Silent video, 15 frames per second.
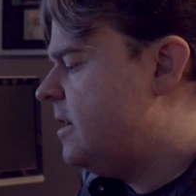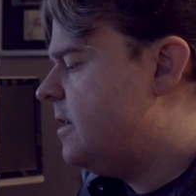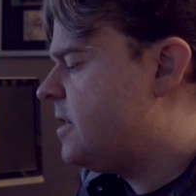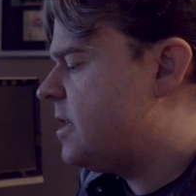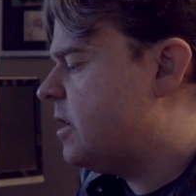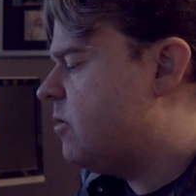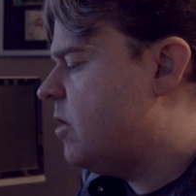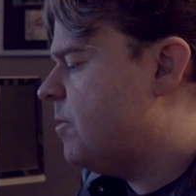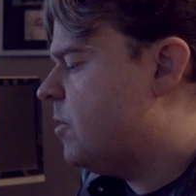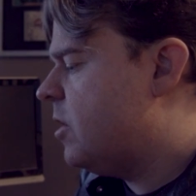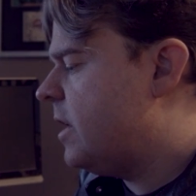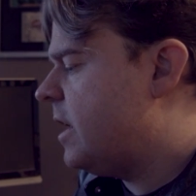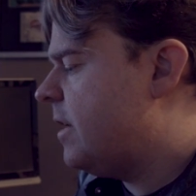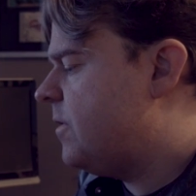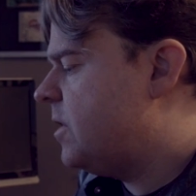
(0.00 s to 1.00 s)
So I
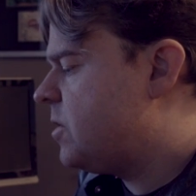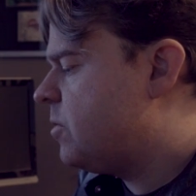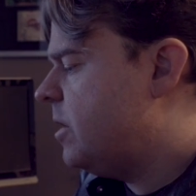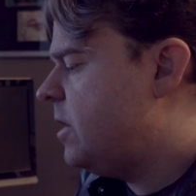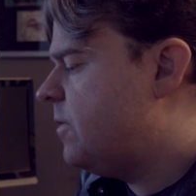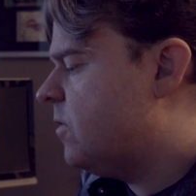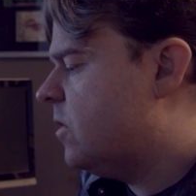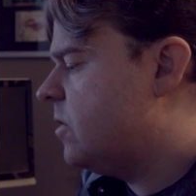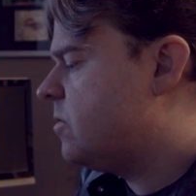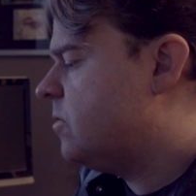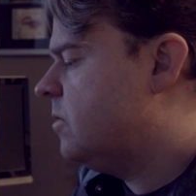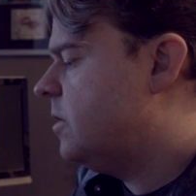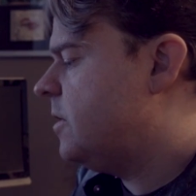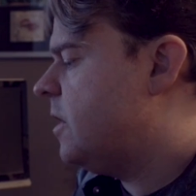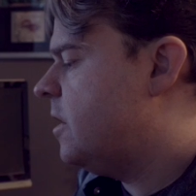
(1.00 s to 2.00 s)
might have the tweaked
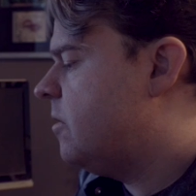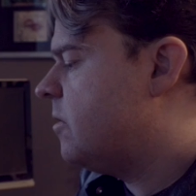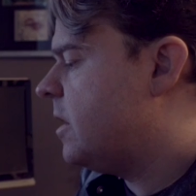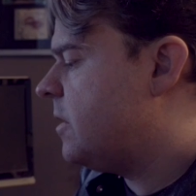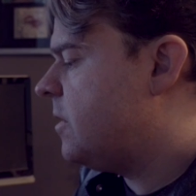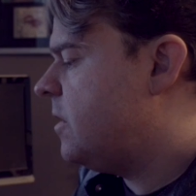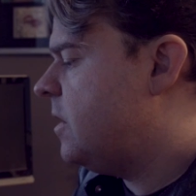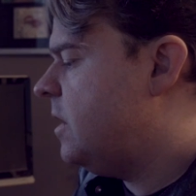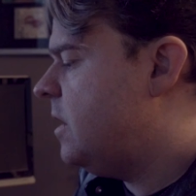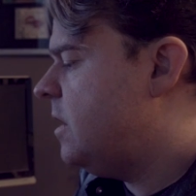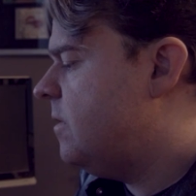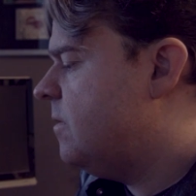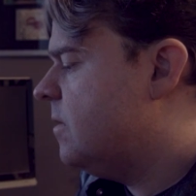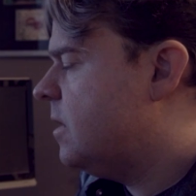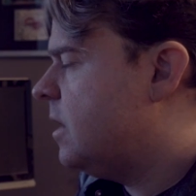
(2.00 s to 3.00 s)
vocal, and then I'll get
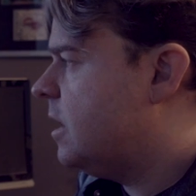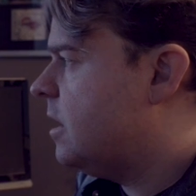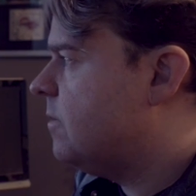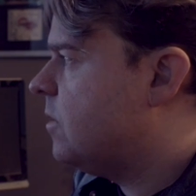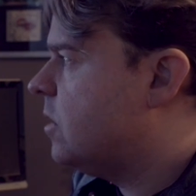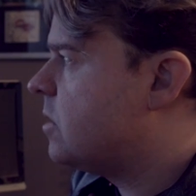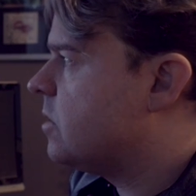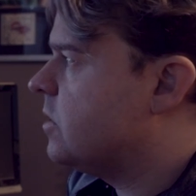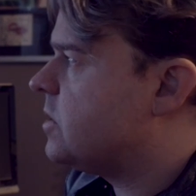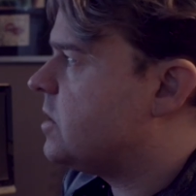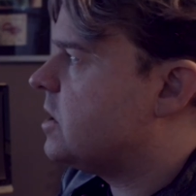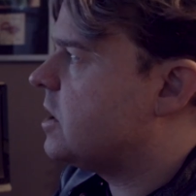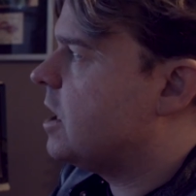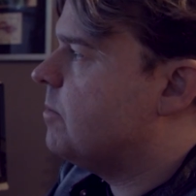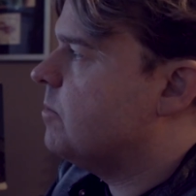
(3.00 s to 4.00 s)
the
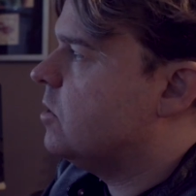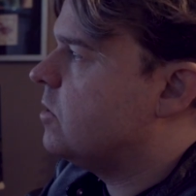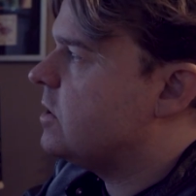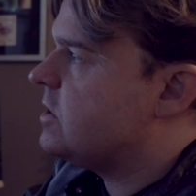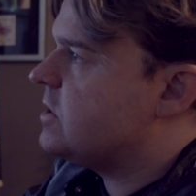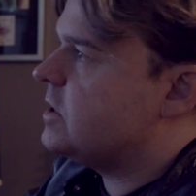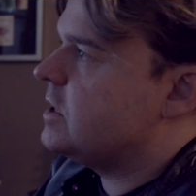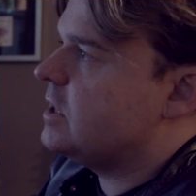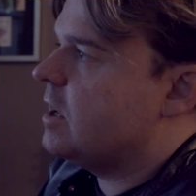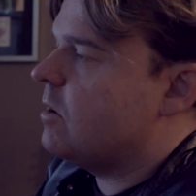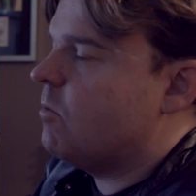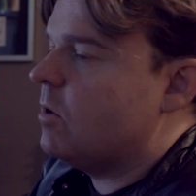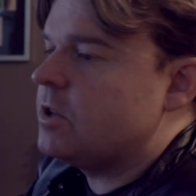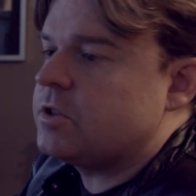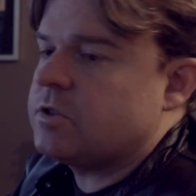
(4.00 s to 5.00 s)
vocalist to come along and sing
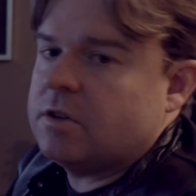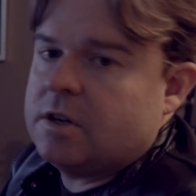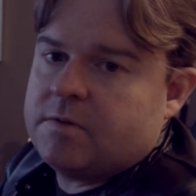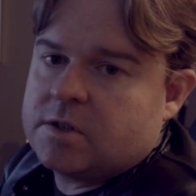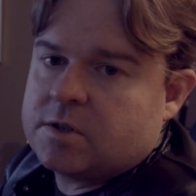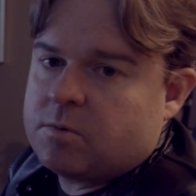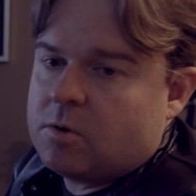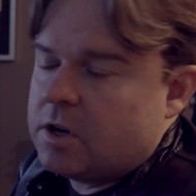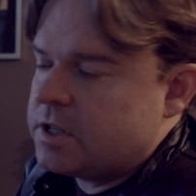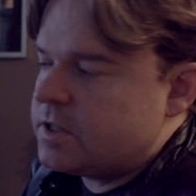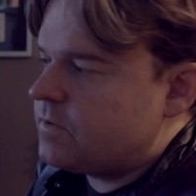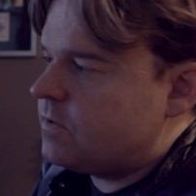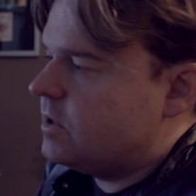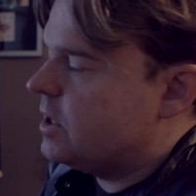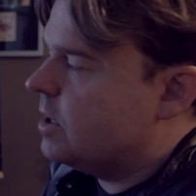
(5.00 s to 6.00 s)
that once or even twice
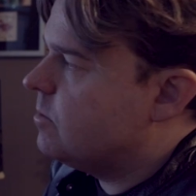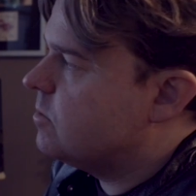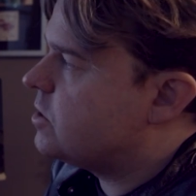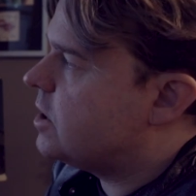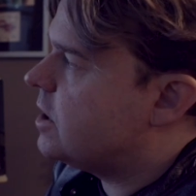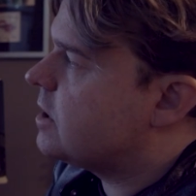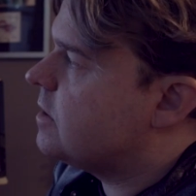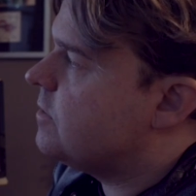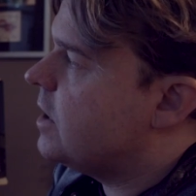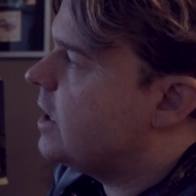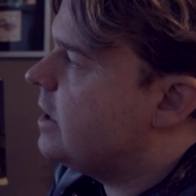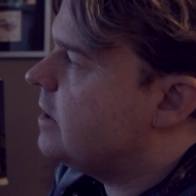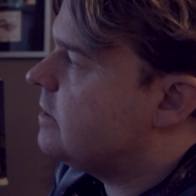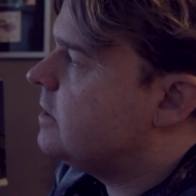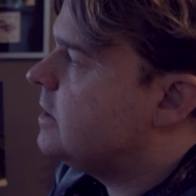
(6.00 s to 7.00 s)
for a double track of
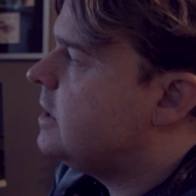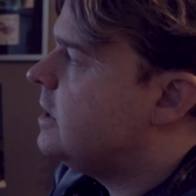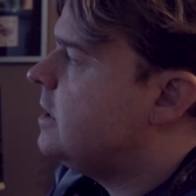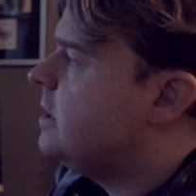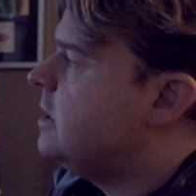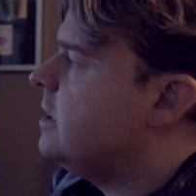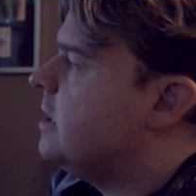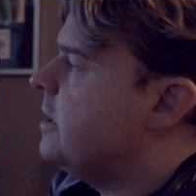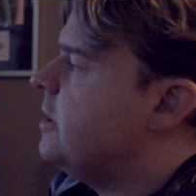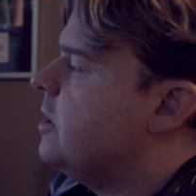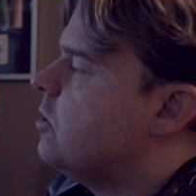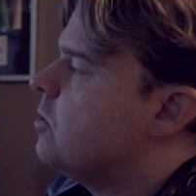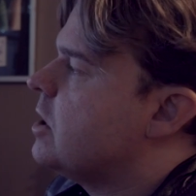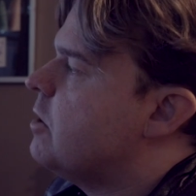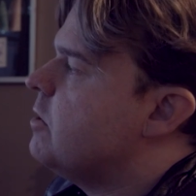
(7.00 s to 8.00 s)
that. And
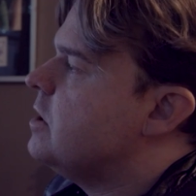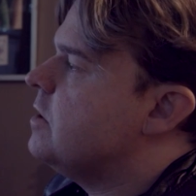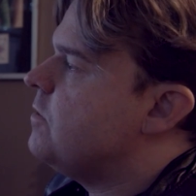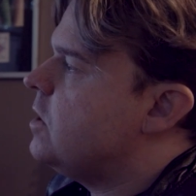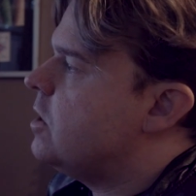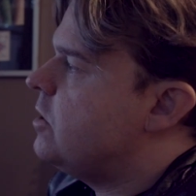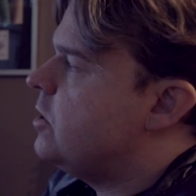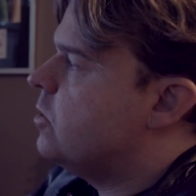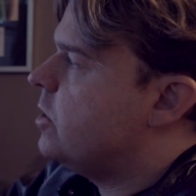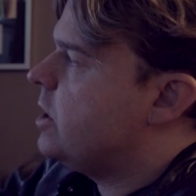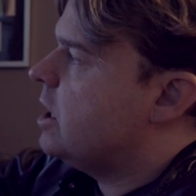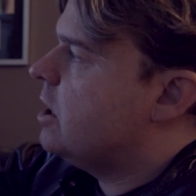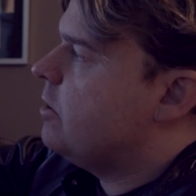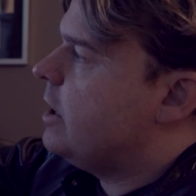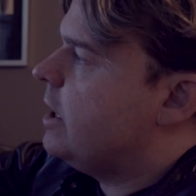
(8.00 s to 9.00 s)
then I'll go into
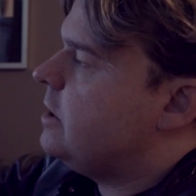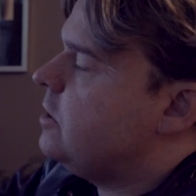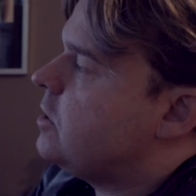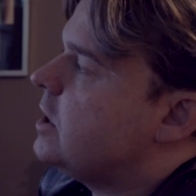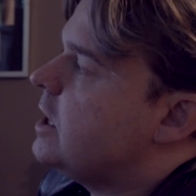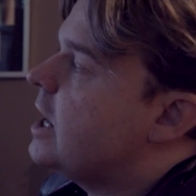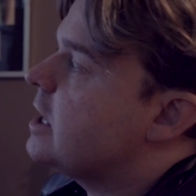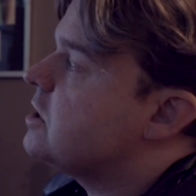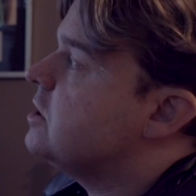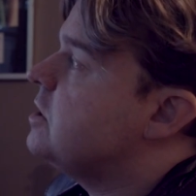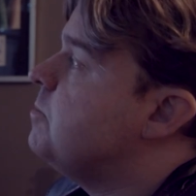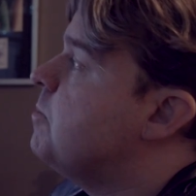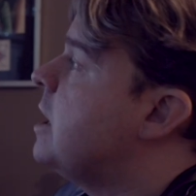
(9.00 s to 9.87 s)
VariAudio and you can actually